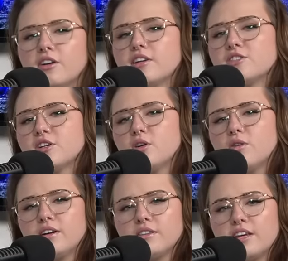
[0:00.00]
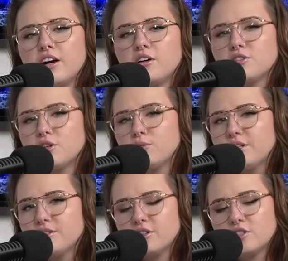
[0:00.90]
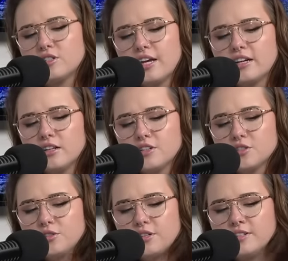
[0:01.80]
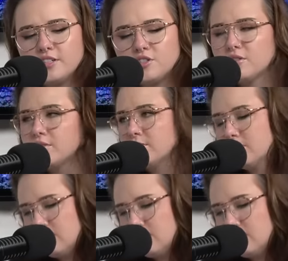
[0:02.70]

Okay, so they also research psychological conditions.